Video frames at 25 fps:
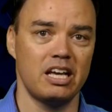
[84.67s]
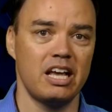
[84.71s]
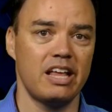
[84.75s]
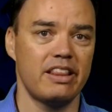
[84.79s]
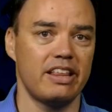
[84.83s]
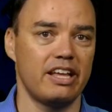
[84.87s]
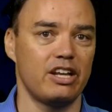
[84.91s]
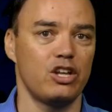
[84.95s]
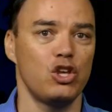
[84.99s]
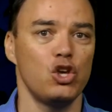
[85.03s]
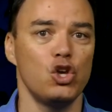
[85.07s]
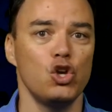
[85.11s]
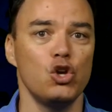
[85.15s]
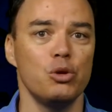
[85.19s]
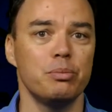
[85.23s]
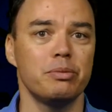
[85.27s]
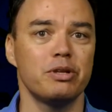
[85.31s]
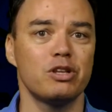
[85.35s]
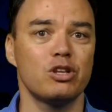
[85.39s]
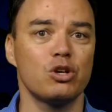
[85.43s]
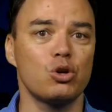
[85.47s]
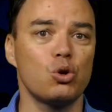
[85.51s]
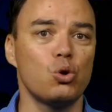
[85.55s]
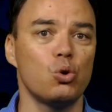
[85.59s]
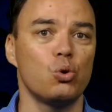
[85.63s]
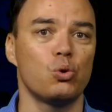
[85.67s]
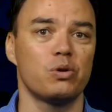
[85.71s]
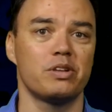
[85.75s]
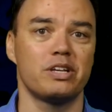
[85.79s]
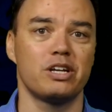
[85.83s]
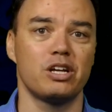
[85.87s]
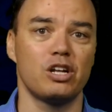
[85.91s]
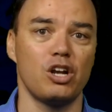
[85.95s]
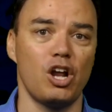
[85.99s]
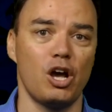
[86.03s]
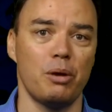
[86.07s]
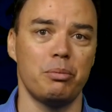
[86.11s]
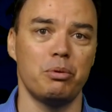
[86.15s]
that humans are causing
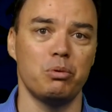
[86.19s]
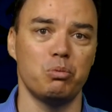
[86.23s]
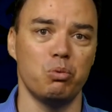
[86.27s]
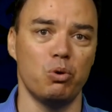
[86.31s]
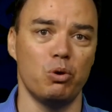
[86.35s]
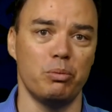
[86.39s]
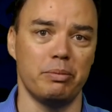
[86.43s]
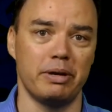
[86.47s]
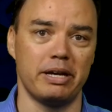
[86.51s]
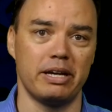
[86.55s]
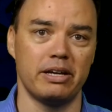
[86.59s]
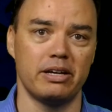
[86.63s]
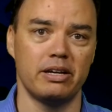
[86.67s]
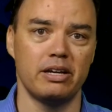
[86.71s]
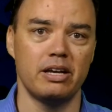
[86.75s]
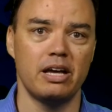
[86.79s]
global warming.